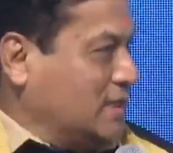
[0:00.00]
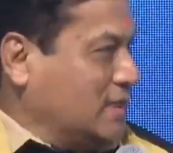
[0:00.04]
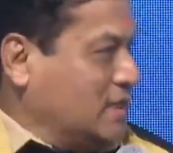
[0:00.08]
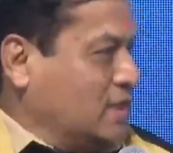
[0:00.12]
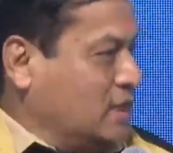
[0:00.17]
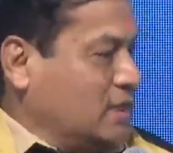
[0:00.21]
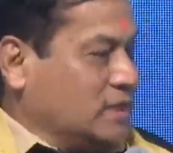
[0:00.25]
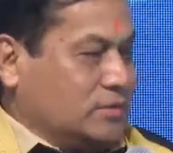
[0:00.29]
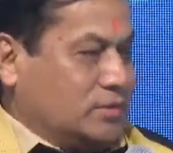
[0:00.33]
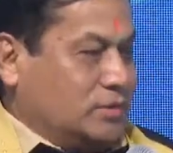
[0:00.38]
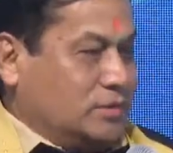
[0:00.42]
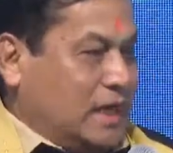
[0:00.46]

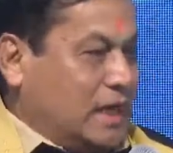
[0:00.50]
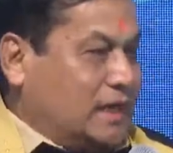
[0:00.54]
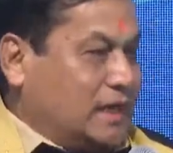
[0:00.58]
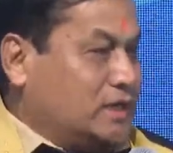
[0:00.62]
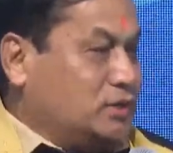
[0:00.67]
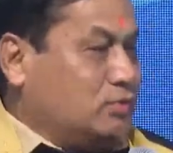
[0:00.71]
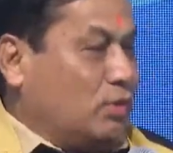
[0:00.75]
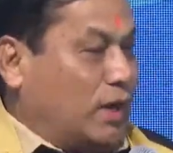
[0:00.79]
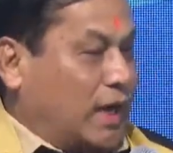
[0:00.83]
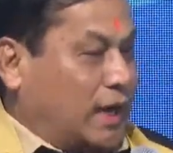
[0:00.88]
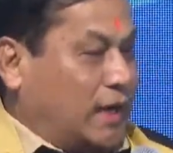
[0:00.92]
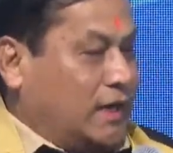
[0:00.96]
So that is
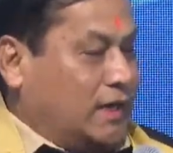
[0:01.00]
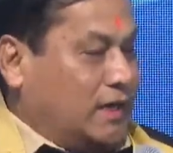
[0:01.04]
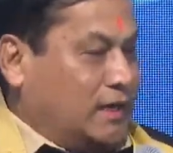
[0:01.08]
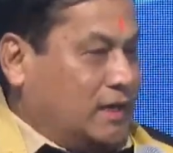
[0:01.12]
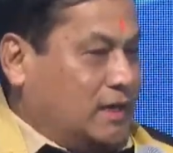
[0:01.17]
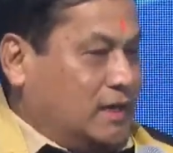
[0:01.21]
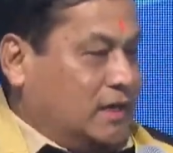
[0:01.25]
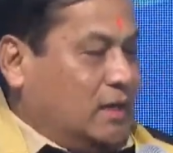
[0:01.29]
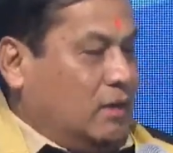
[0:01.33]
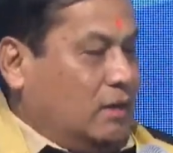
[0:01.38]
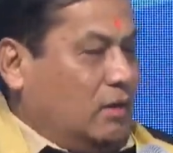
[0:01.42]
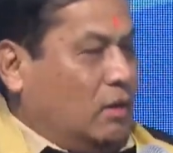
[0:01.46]
why
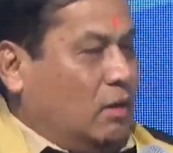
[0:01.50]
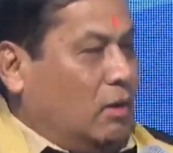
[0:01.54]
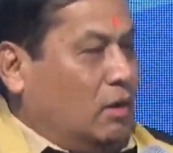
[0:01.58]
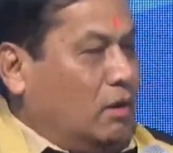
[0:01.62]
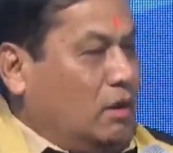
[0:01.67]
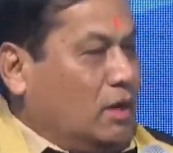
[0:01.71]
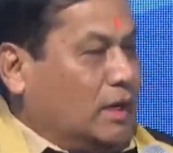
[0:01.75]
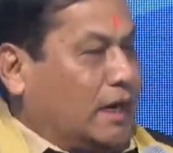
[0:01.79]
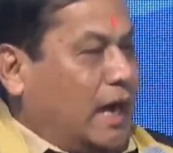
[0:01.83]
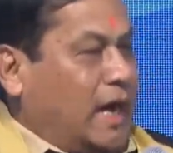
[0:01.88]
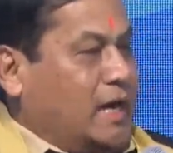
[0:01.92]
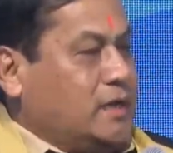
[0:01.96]
all
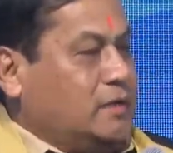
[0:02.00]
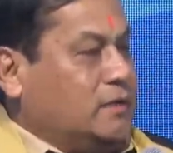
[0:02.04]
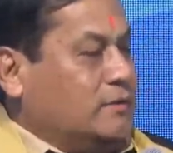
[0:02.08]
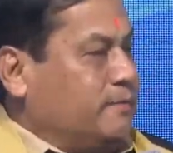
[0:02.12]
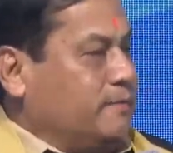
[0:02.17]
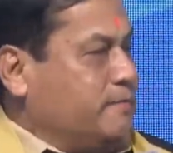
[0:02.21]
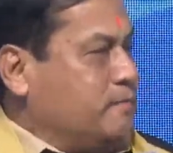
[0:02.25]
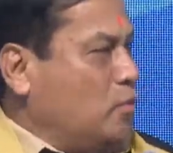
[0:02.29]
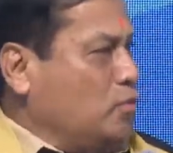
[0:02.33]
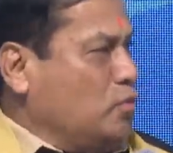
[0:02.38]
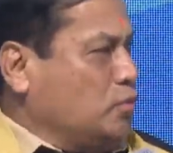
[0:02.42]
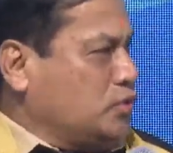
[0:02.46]
kind of
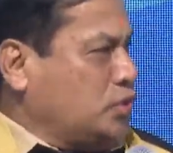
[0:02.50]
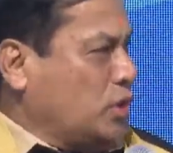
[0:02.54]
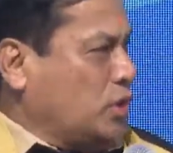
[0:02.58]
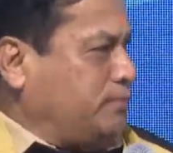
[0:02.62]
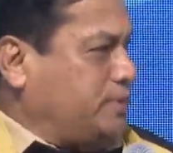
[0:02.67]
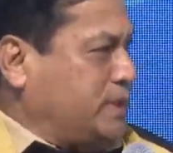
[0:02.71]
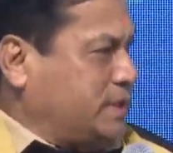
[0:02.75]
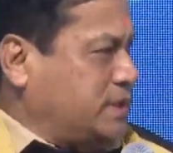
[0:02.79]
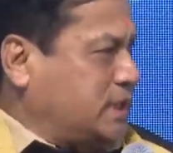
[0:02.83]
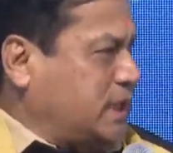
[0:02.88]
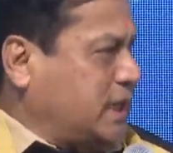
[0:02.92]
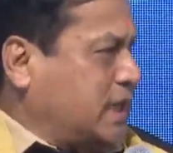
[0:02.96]
most
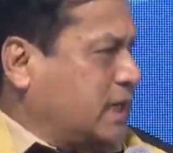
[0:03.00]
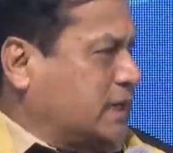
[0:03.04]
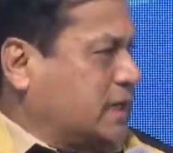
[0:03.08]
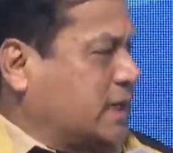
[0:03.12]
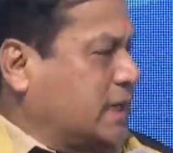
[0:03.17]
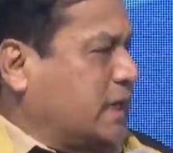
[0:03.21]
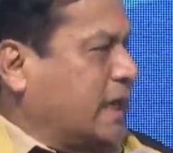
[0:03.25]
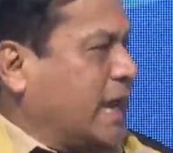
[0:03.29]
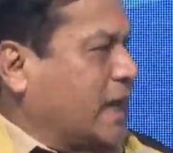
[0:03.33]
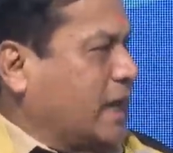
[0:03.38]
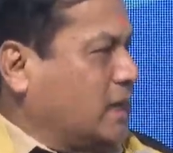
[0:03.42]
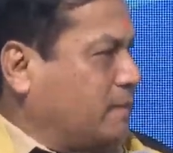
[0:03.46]
sophisticated
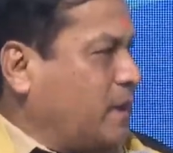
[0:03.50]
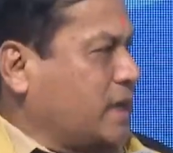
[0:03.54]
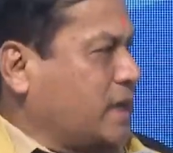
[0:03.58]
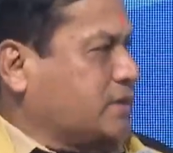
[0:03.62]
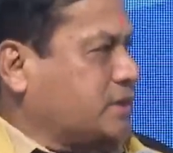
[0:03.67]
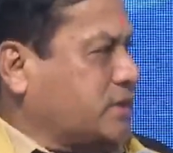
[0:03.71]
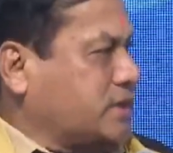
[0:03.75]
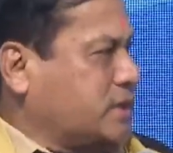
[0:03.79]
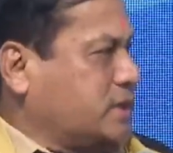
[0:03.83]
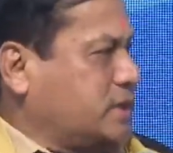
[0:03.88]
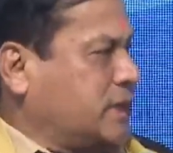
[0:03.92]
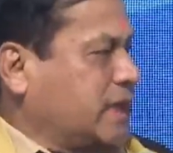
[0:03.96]

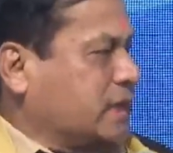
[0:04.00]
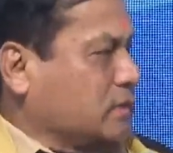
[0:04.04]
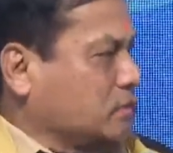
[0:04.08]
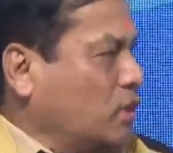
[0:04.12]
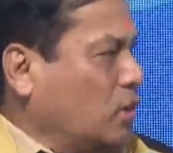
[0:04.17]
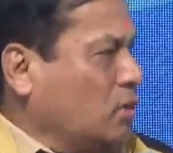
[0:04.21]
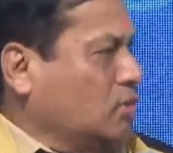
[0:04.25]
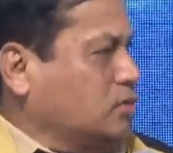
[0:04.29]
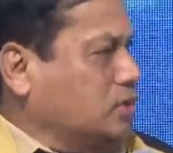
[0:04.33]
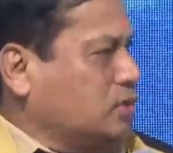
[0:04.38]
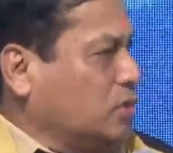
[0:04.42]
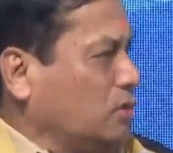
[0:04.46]
advanced
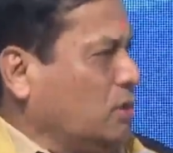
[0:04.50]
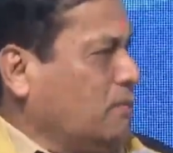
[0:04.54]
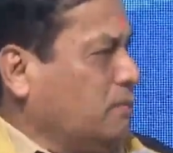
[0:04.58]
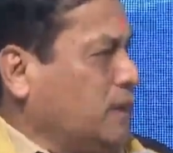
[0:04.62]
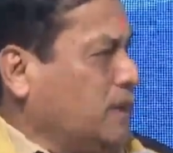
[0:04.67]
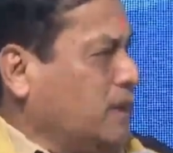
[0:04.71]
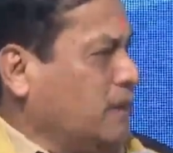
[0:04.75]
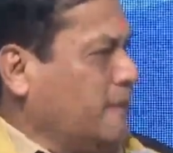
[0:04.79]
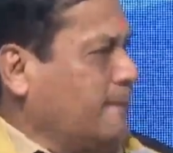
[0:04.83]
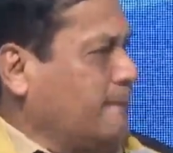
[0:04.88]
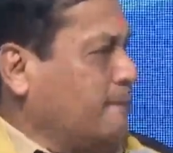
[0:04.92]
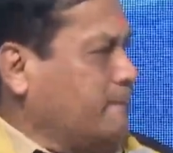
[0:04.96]
technology will be
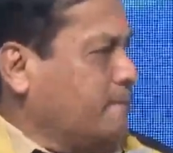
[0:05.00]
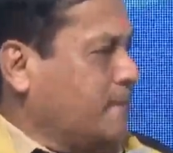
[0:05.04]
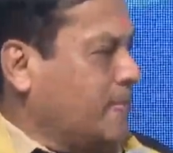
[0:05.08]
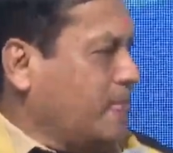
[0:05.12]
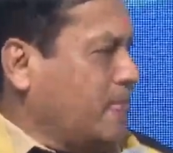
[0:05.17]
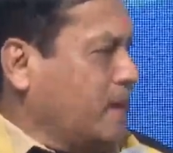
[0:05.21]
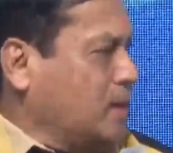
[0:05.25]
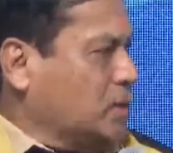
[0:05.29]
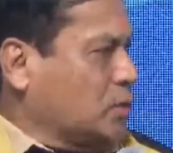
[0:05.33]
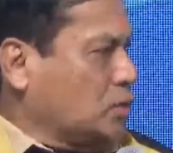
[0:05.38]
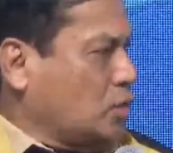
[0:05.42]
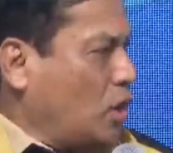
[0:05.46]

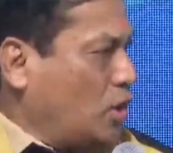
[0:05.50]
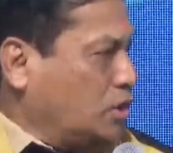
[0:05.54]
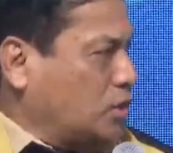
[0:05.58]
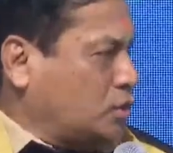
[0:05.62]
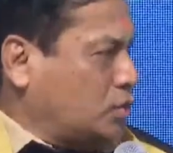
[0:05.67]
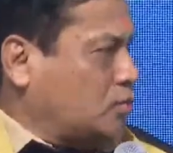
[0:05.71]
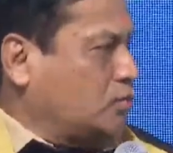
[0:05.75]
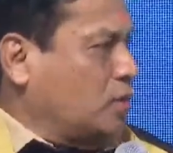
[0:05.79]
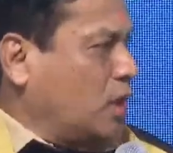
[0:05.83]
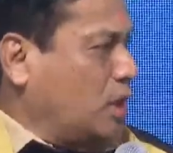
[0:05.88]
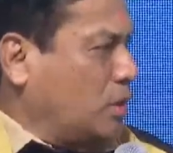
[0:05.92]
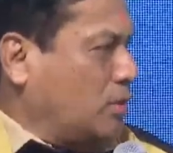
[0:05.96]
taught to
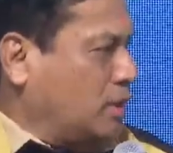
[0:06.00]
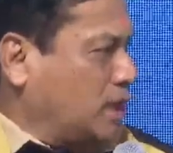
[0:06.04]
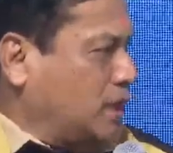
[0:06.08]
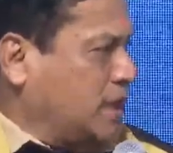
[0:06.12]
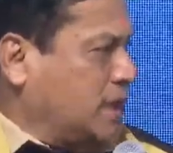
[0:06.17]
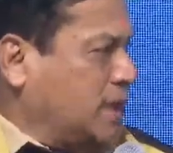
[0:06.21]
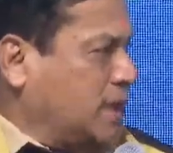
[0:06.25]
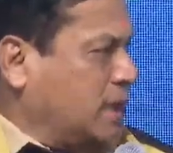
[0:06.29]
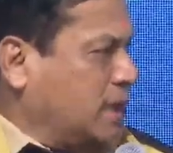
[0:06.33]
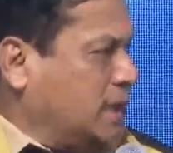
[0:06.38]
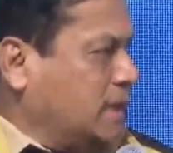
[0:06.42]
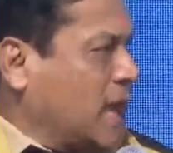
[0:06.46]
our
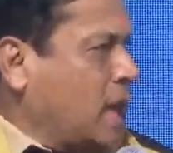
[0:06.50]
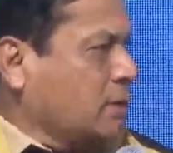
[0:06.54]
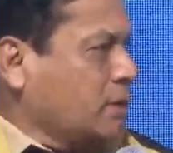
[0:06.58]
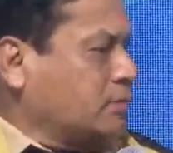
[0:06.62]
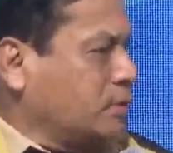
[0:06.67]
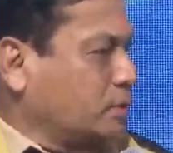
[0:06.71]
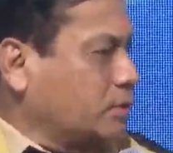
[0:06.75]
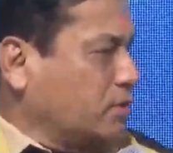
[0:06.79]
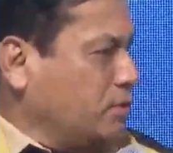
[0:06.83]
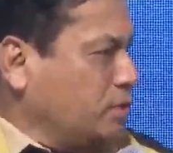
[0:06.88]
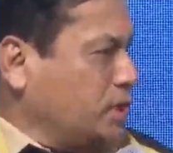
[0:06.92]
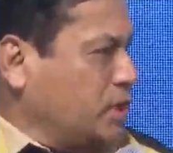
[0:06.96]
young
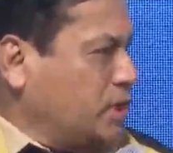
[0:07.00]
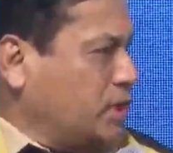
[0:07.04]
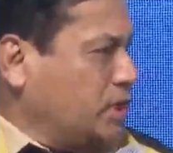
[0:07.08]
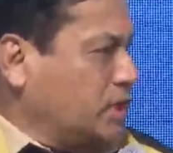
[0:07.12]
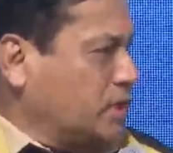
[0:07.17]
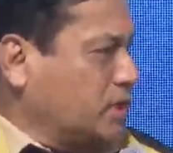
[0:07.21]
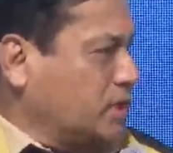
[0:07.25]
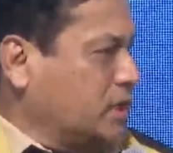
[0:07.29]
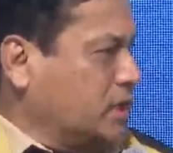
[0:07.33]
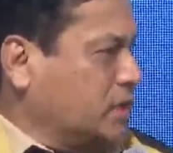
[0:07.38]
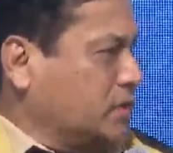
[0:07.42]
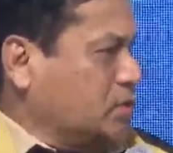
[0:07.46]
generation
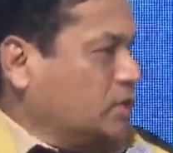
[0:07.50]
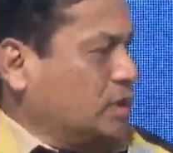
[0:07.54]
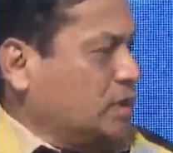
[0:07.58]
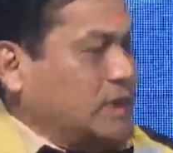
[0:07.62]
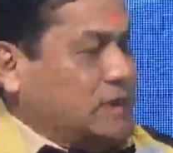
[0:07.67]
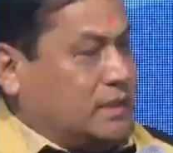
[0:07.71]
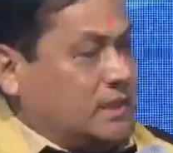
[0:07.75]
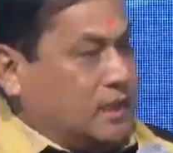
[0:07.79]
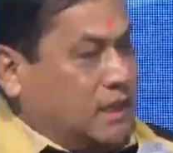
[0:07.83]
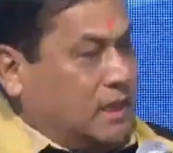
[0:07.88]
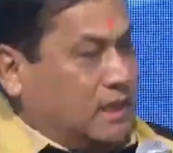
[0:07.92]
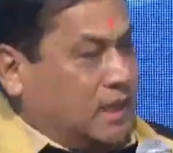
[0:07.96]
so that
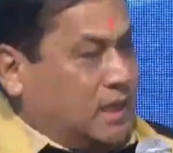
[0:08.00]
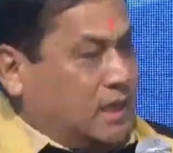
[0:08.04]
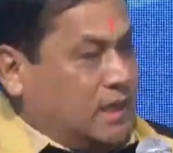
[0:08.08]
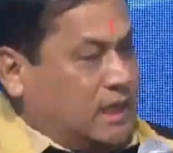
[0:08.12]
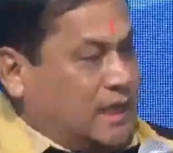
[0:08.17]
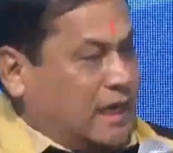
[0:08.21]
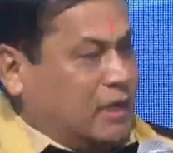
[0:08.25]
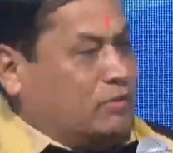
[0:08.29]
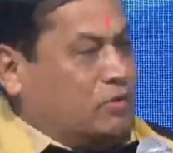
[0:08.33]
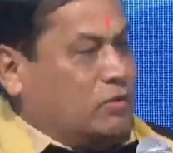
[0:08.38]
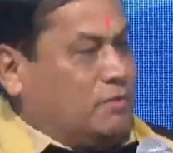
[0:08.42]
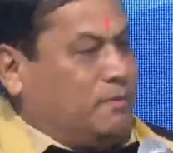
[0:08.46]
they
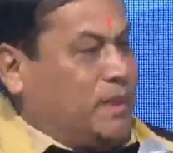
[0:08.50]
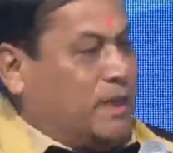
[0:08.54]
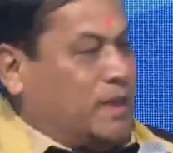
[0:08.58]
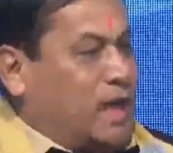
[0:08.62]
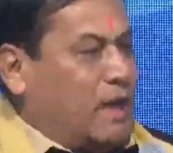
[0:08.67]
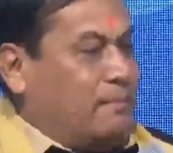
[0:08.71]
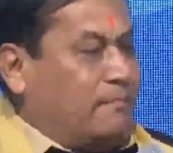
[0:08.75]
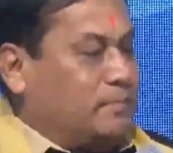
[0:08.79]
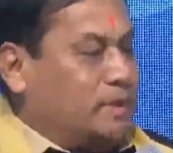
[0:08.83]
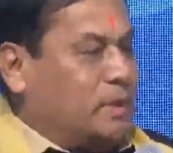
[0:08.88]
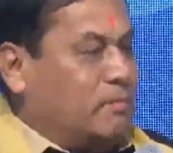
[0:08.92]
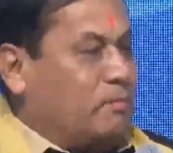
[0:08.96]
could become
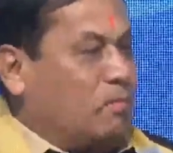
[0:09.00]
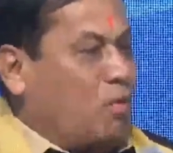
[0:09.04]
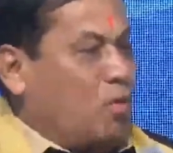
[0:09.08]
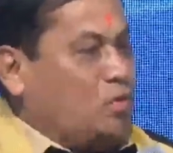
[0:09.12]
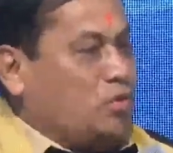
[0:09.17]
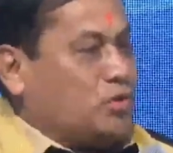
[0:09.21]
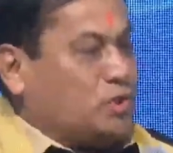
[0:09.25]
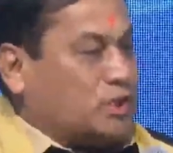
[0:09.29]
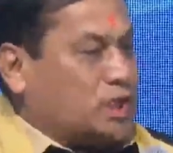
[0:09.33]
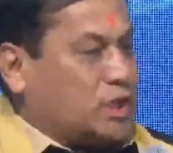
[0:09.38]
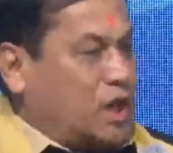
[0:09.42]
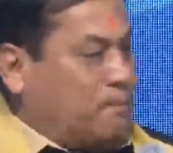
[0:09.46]
the most
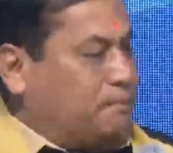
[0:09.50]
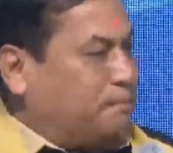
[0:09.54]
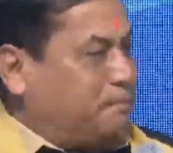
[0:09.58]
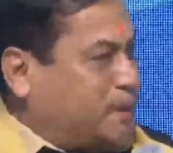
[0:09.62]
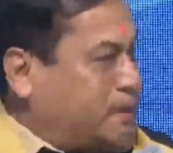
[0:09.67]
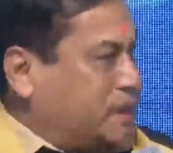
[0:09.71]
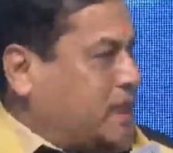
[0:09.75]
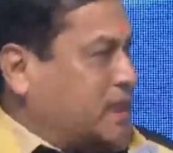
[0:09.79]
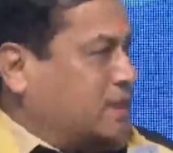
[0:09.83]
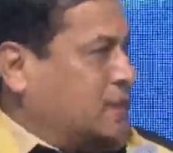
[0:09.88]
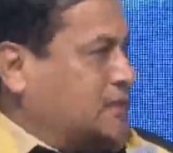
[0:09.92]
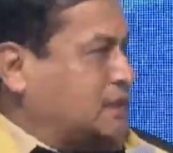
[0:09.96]

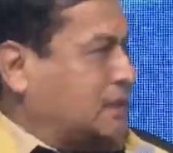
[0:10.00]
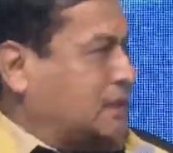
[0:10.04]
competent,